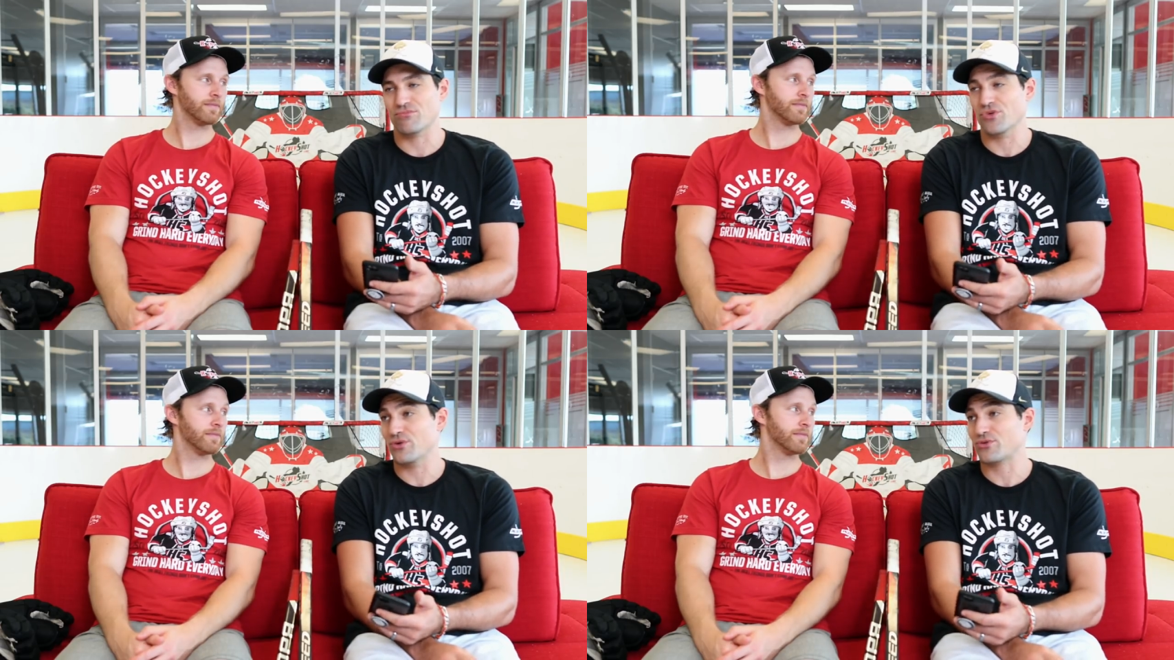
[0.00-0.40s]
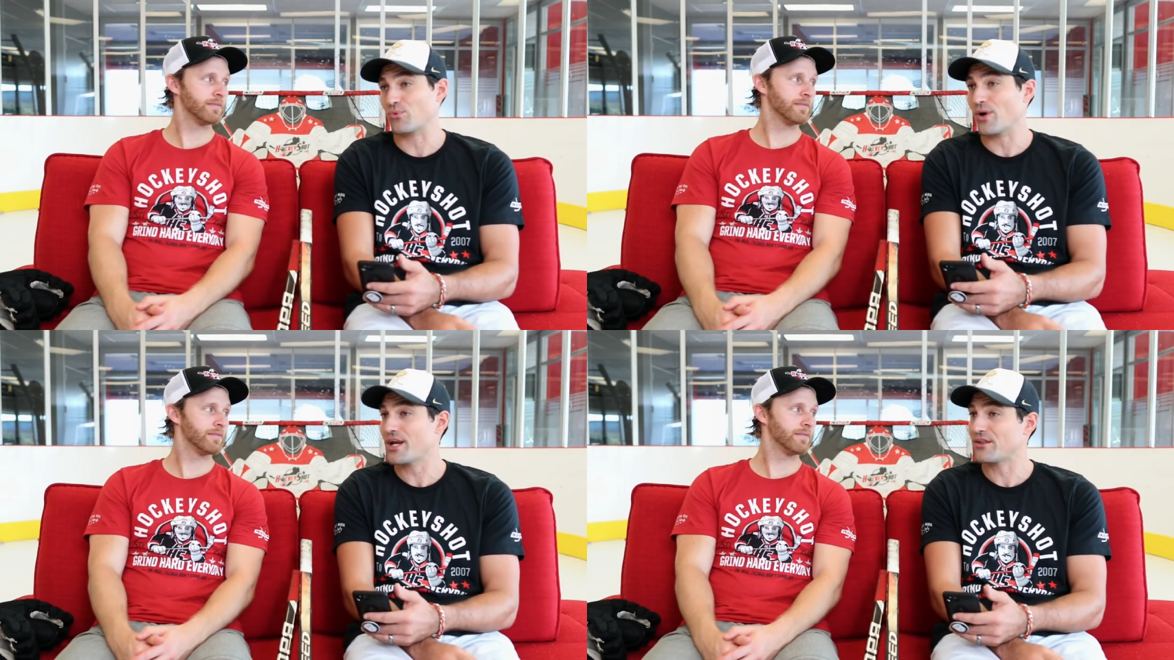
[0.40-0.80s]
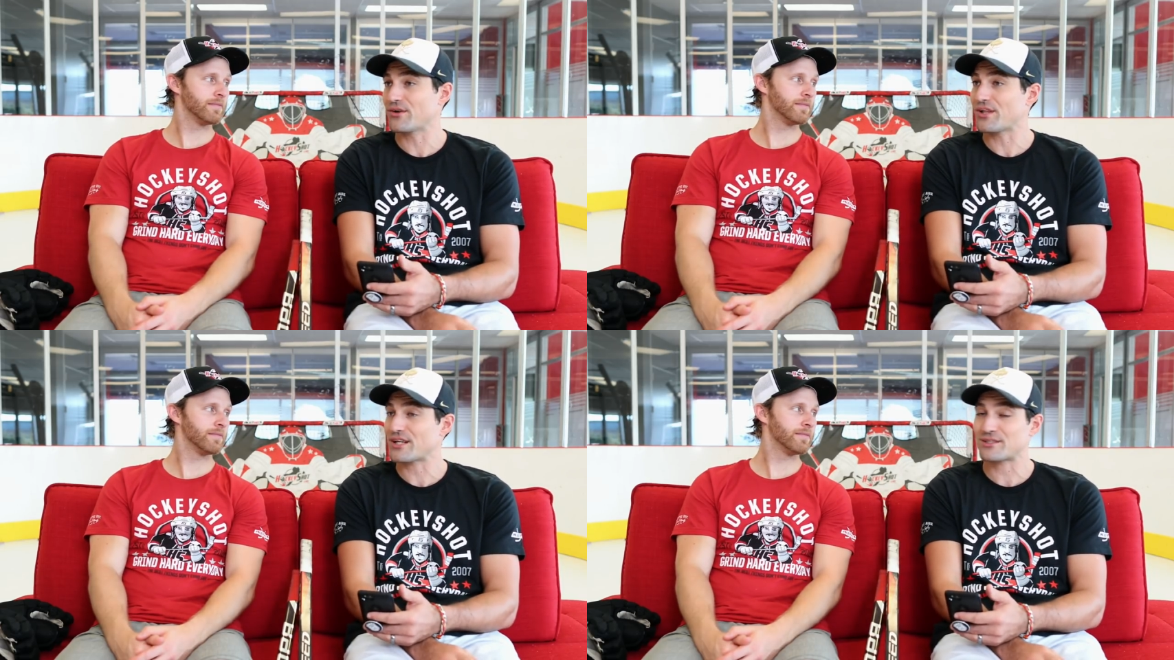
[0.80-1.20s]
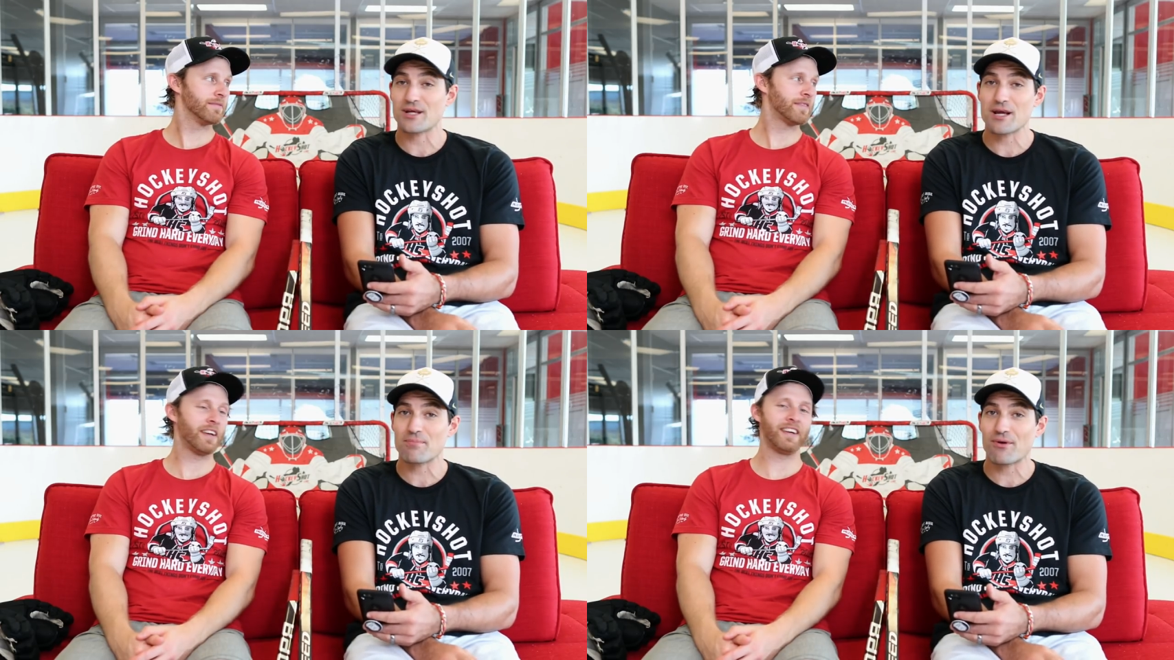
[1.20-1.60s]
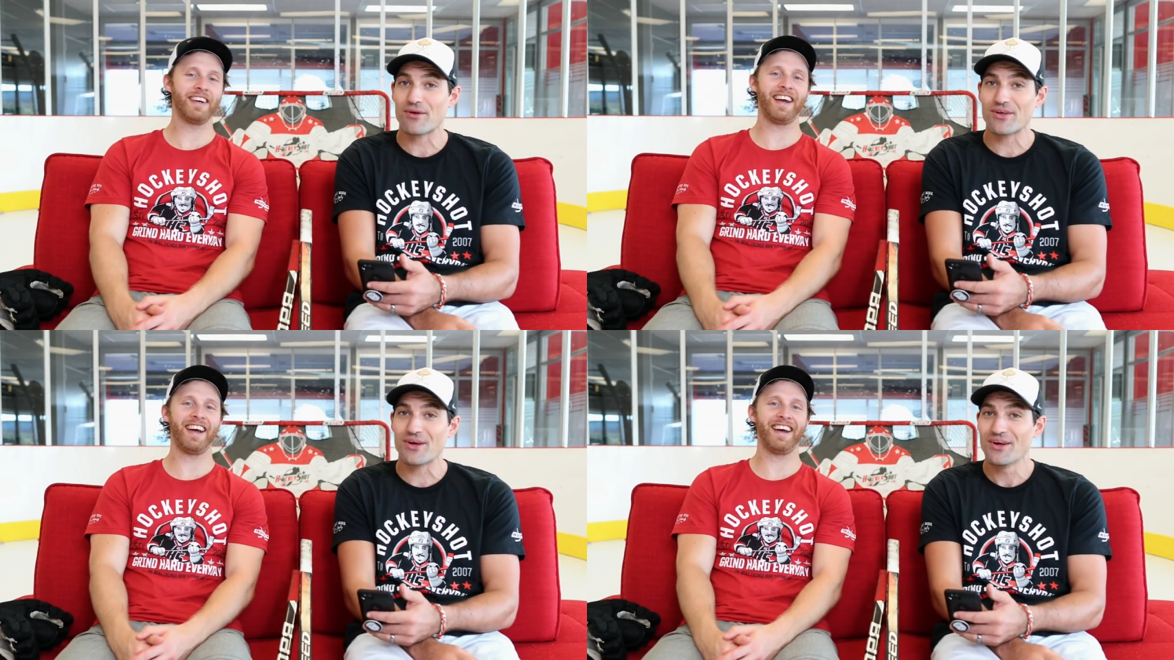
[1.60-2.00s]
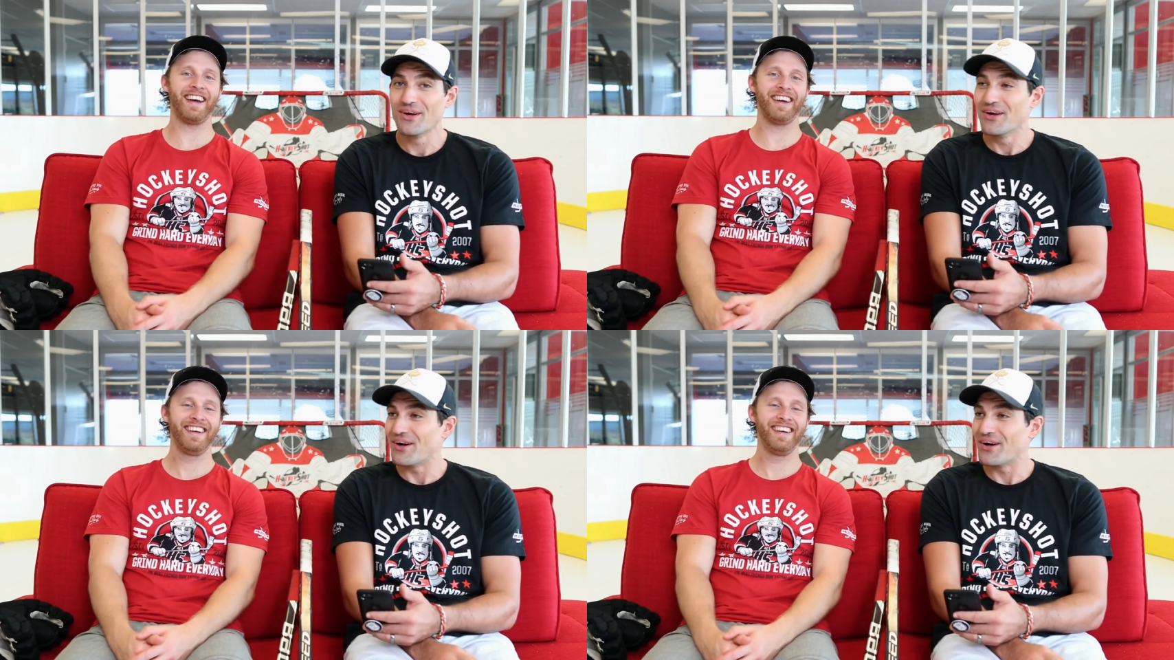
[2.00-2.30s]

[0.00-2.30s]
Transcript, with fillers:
Speaker 1: reduced weight, a little less tape on the